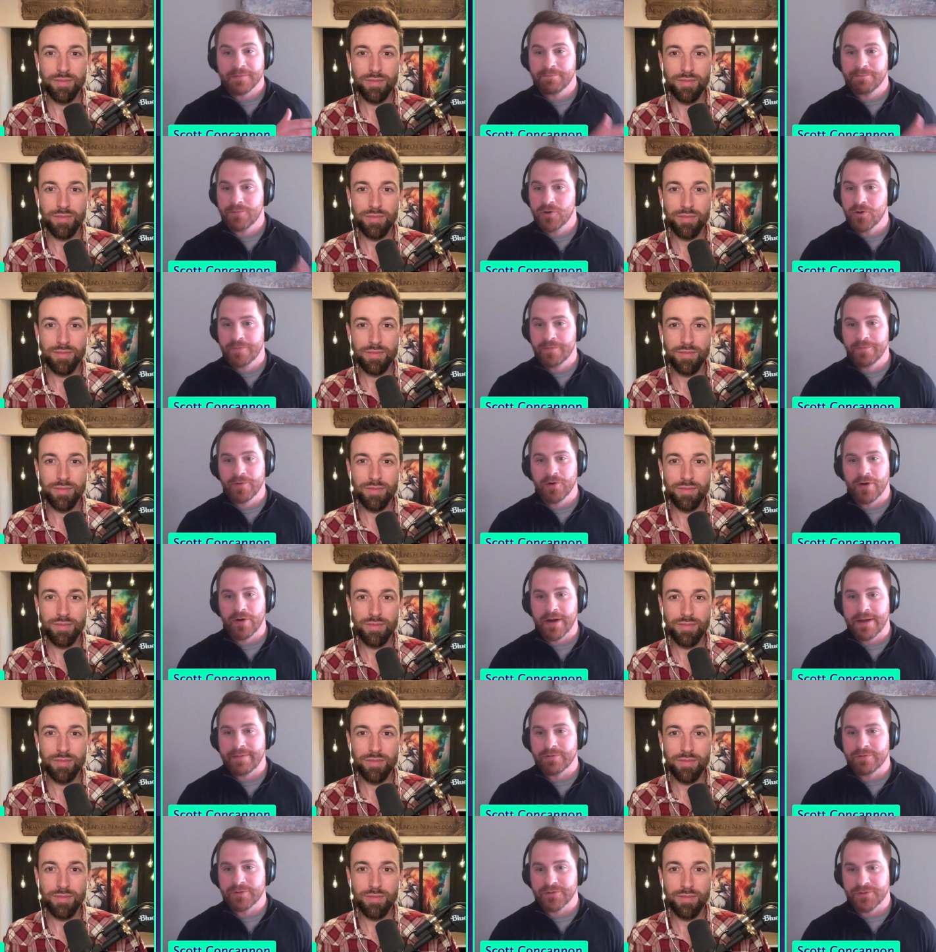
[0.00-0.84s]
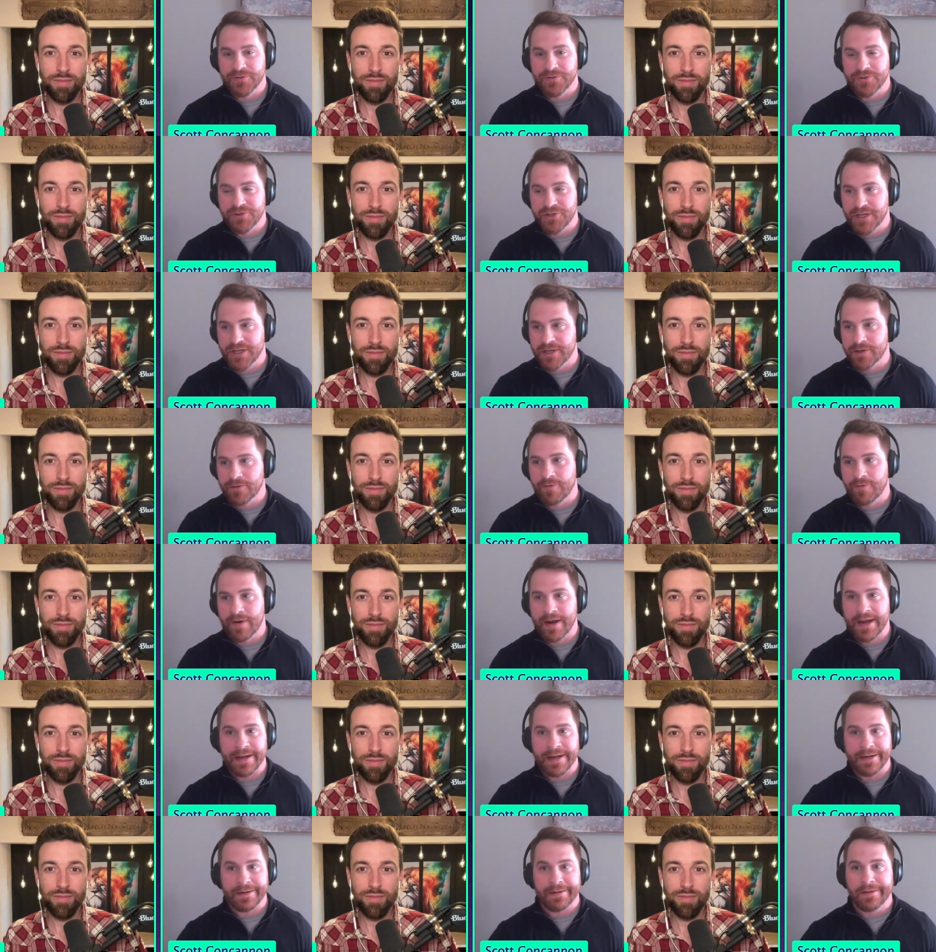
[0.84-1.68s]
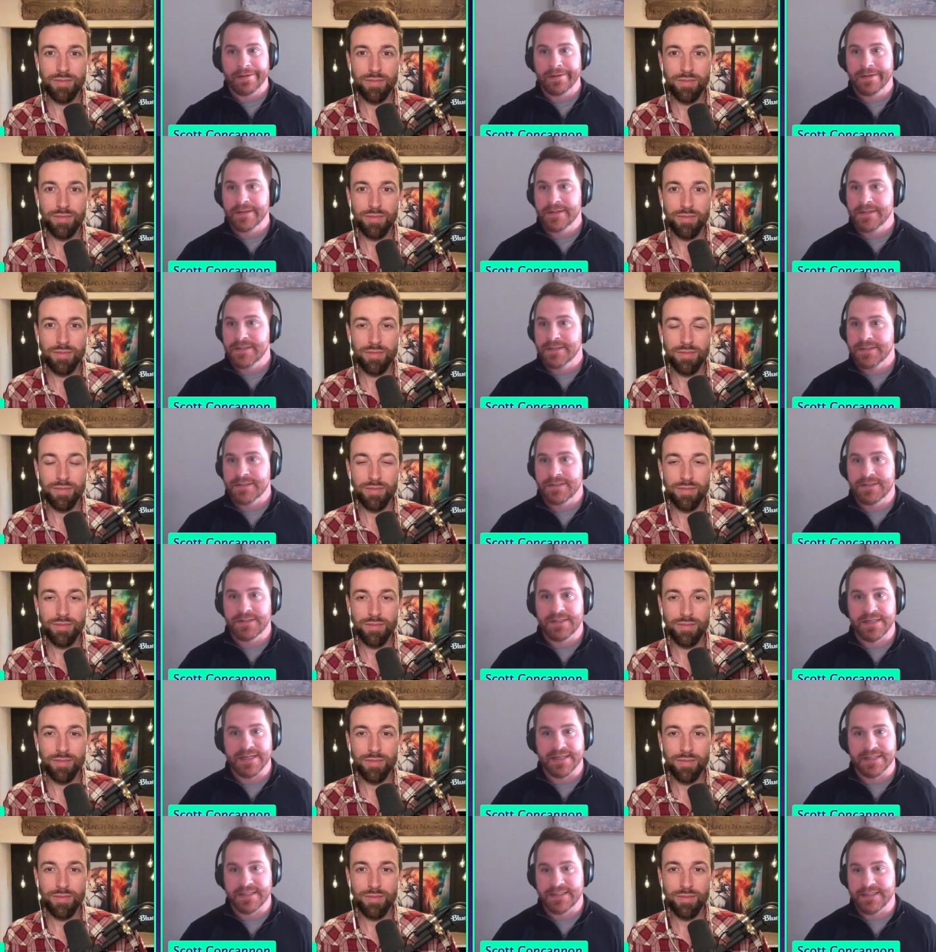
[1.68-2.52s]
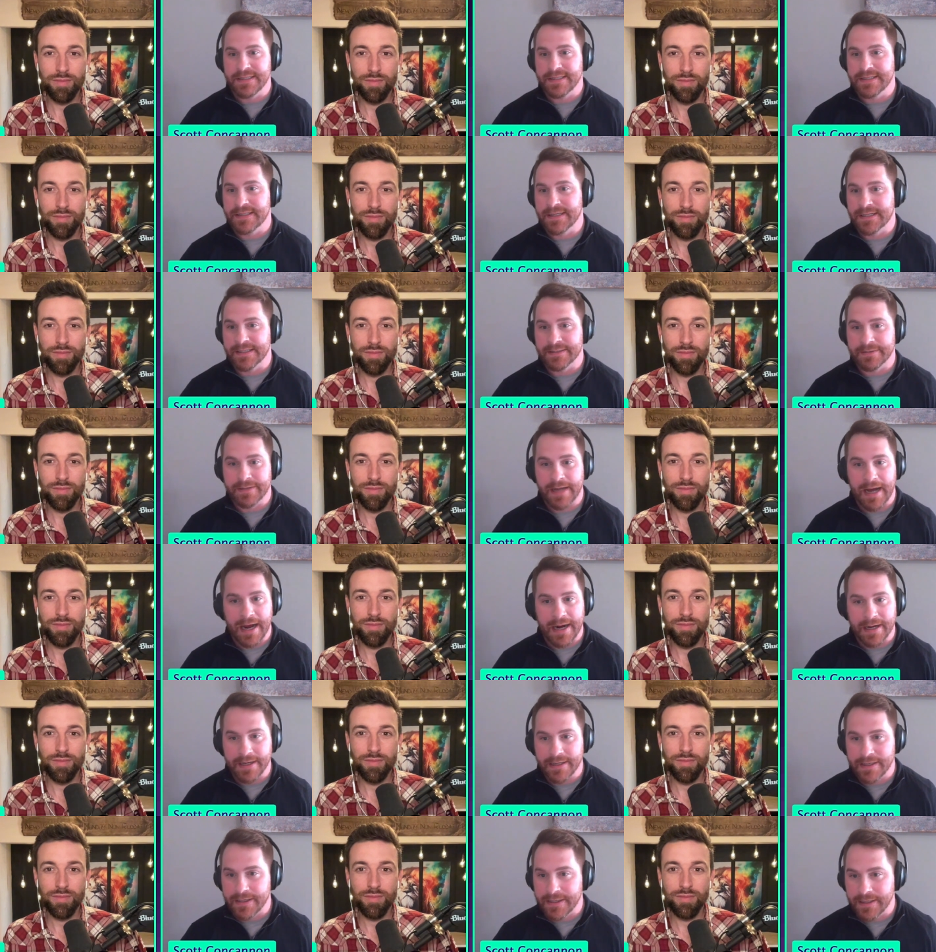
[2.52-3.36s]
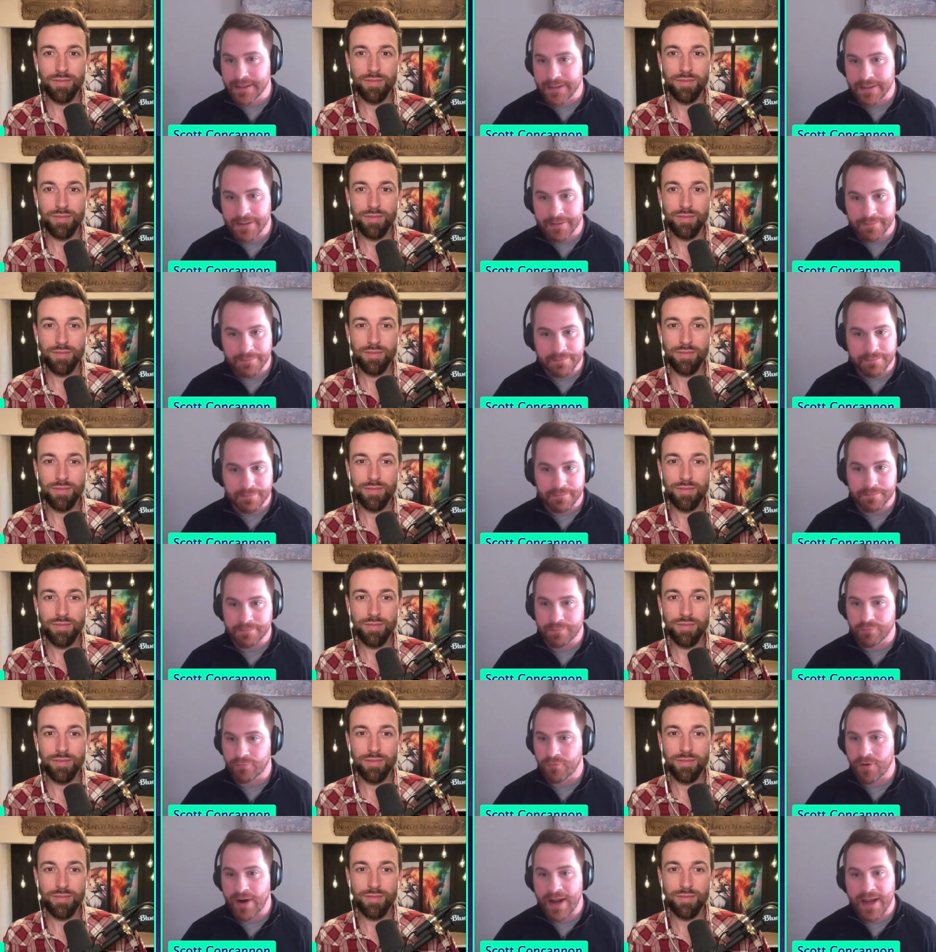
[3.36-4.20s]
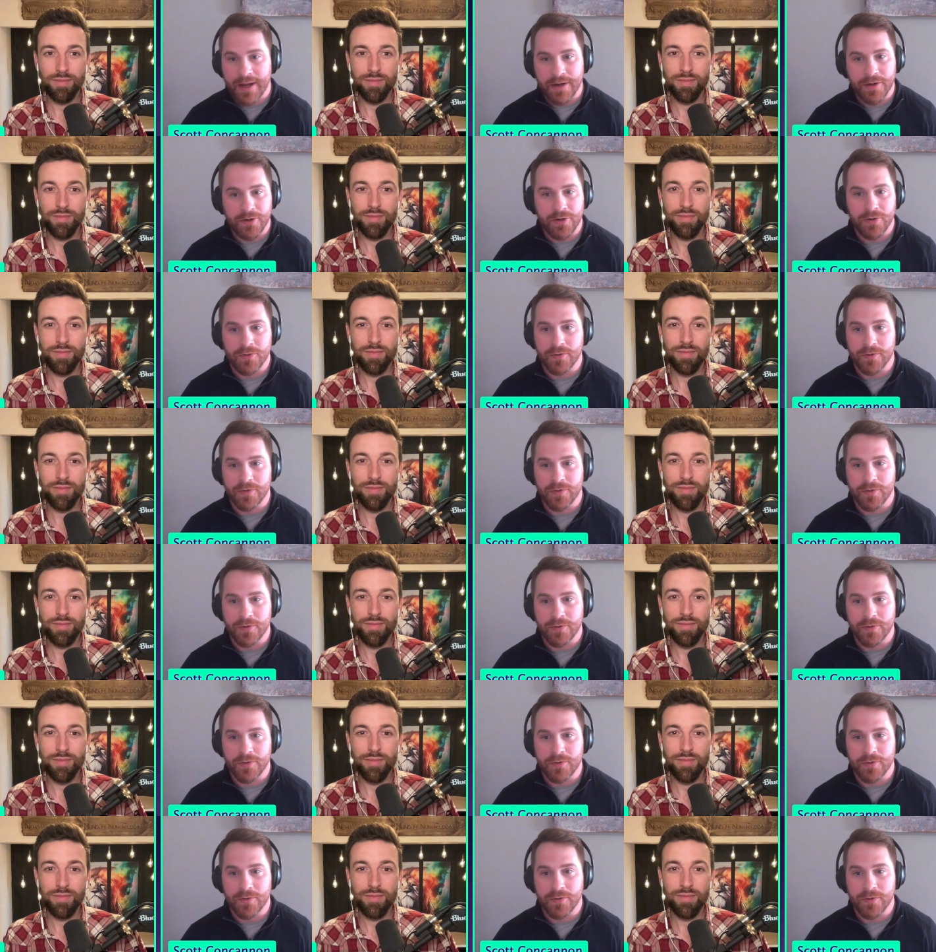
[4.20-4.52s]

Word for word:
Speaker 1: boom, you're able to generate 60 to 90 brand